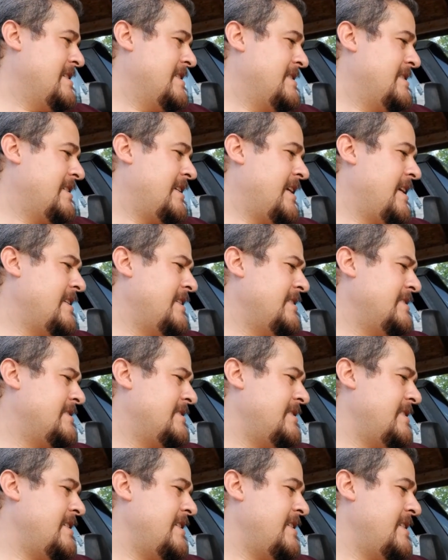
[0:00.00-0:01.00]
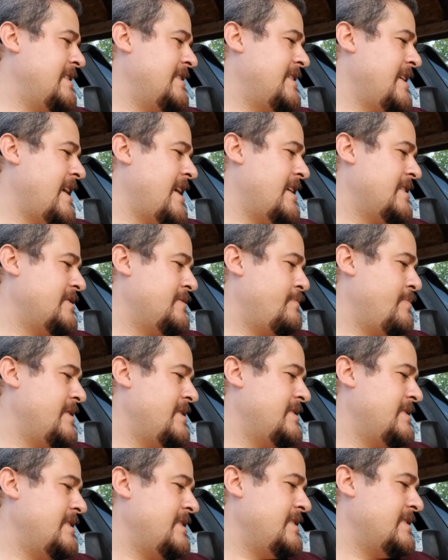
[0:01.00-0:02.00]
The
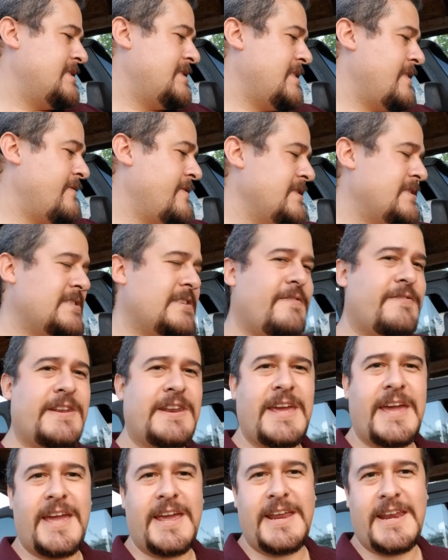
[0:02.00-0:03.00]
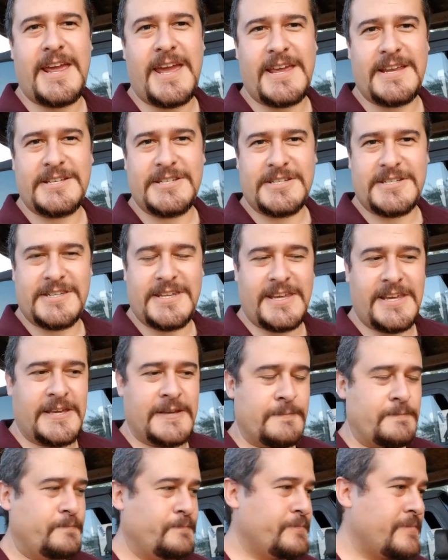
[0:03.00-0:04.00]

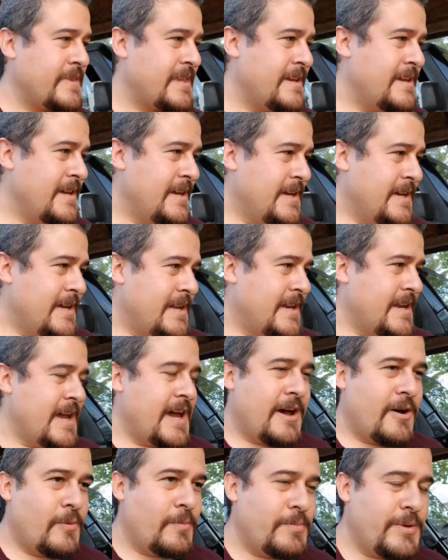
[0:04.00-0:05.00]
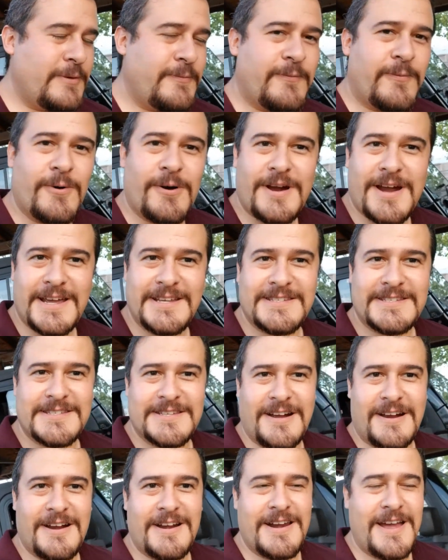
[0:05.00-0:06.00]
KDC-BT778HD. Now, before I
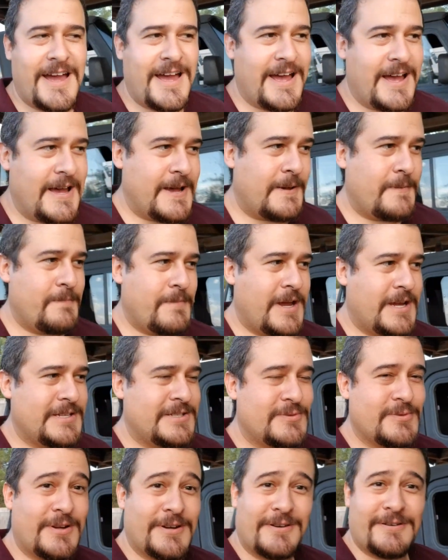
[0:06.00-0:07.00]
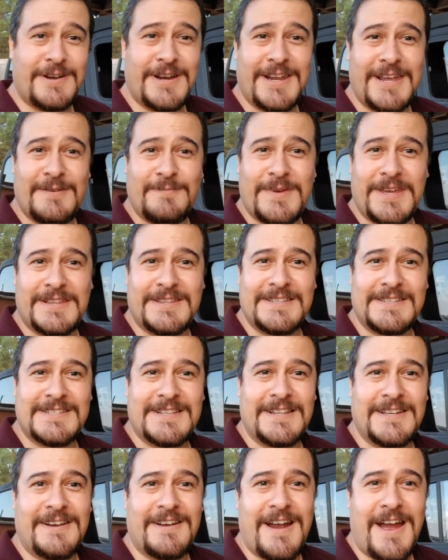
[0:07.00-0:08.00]
start, um, I just wanna go ahead and make this
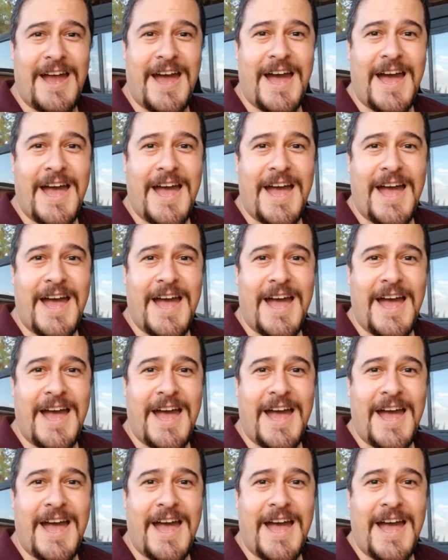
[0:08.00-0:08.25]
clear.